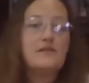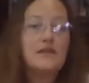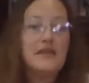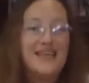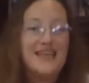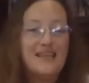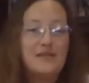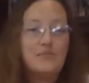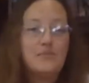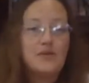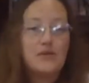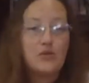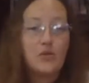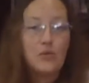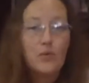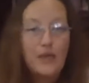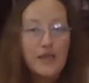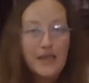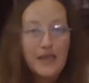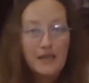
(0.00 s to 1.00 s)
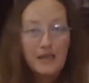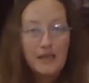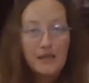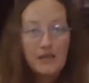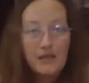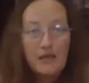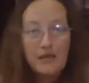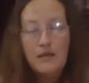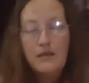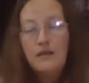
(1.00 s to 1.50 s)
in
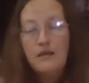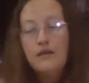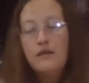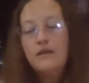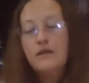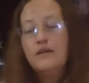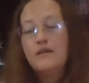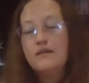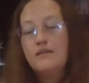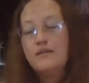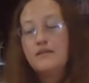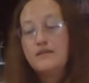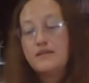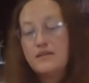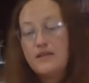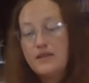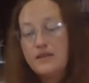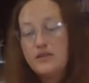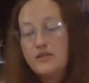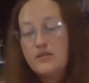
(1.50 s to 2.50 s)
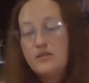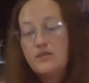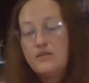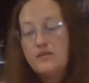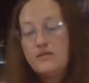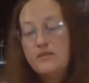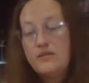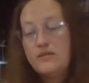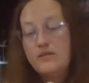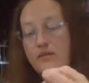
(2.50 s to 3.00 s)
between the
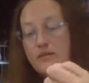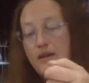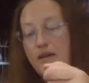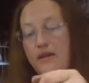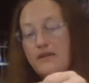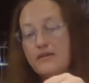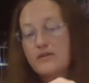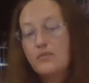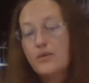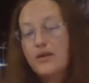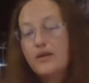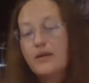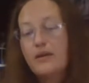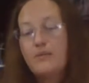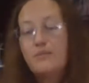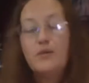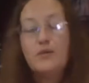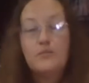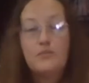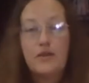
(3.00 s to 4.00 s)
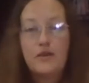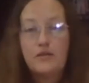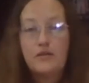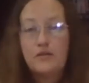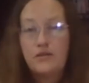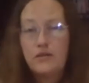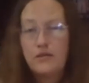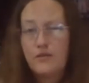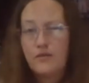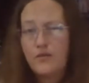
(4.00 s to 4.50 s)
stitches as where I put my
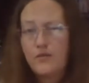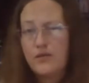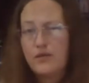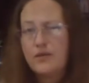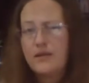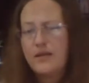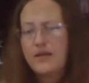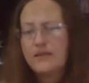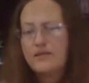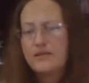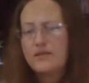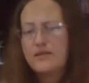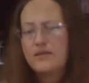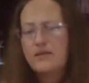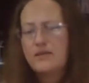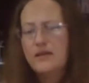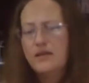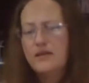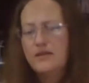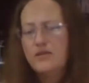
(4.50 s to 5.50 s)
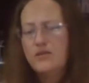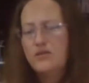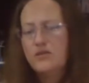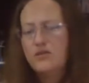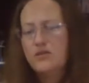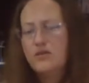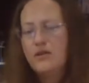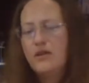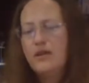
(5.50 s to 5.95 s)
hook for the next stitch,